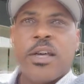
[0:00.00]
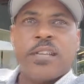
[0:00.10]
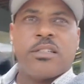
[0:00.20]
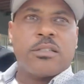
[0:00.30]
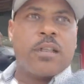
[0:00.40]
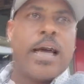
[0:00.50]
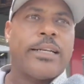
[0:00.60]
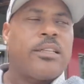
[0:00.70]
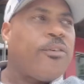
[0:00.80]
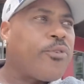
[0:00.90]
It's just a
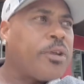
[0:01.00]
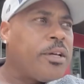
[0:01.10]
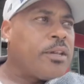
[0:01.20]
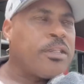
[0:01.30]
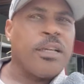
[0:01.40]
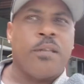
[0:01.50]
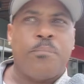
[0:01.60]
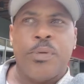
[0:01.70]
lot different than